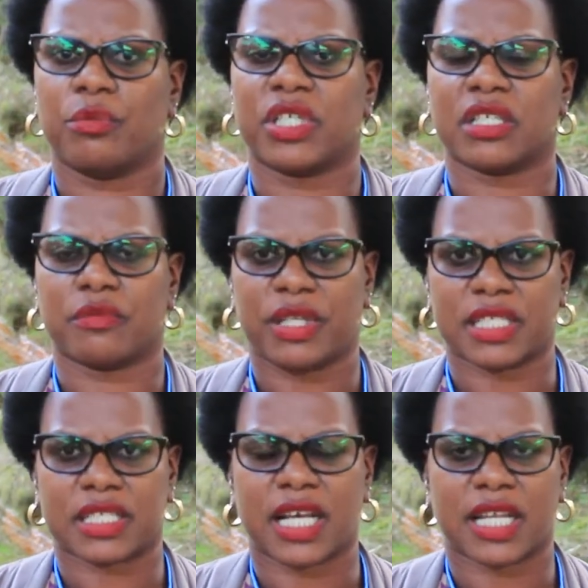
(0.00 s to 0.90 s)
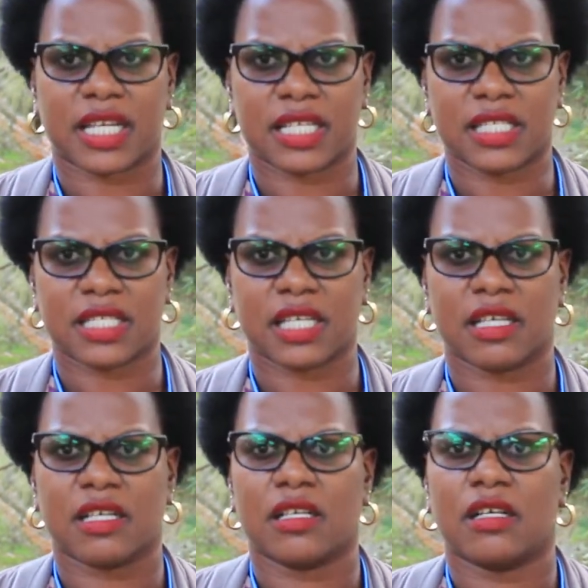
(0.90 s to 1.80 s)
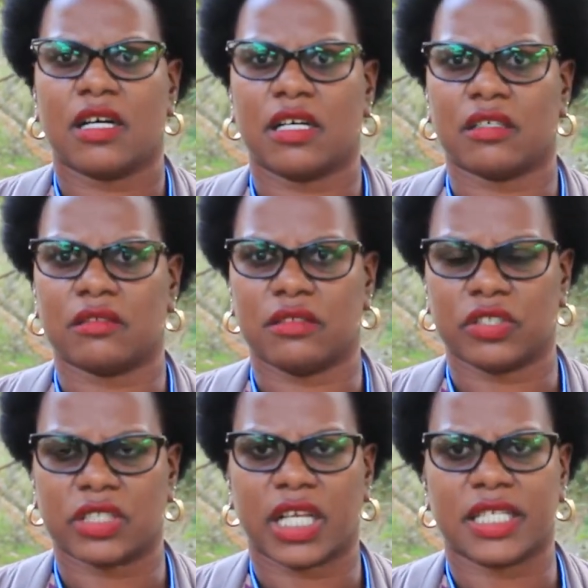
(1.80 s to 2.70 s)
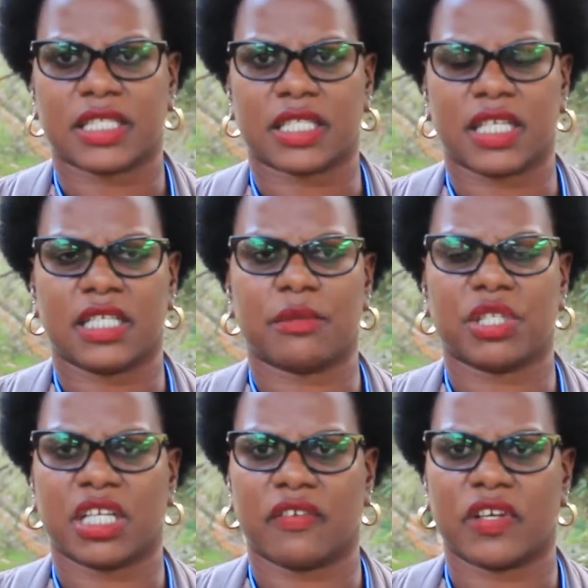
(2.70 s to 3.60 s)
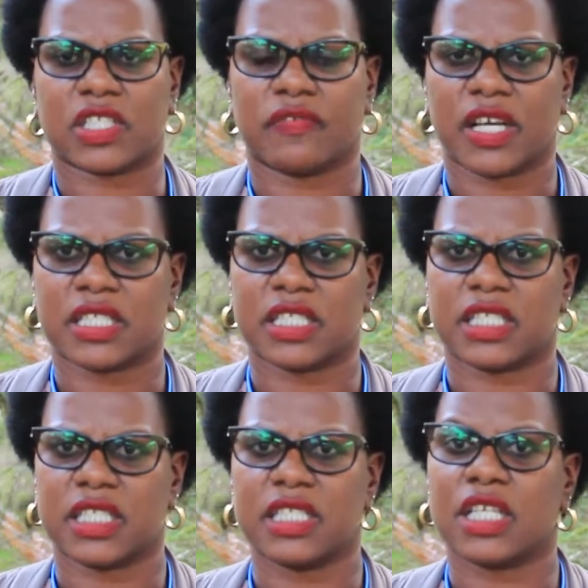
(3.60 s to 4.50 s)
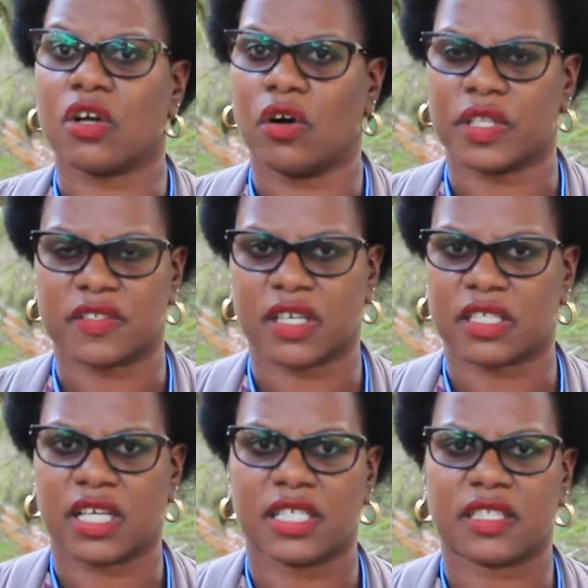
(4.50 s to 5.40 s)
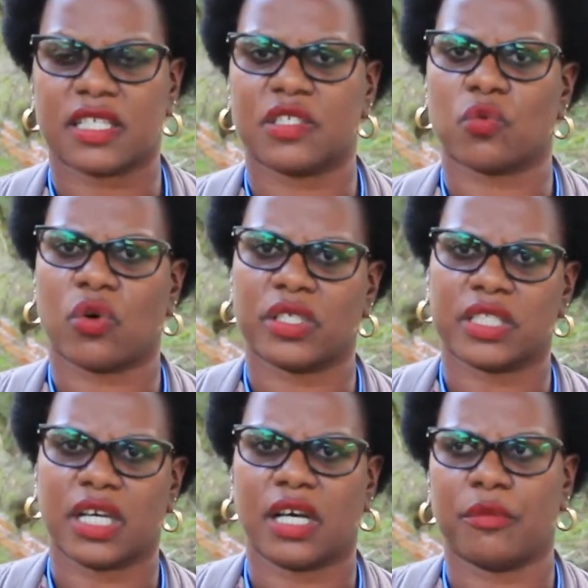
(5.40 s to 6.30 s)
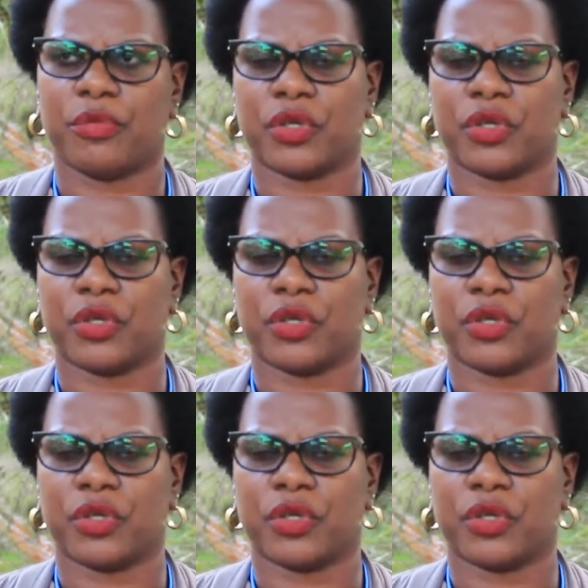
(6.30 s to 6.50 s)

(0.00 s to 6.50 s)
putting in place standards, uh, utilizing the enabling effects of I C Ts in all the sectors, that is water,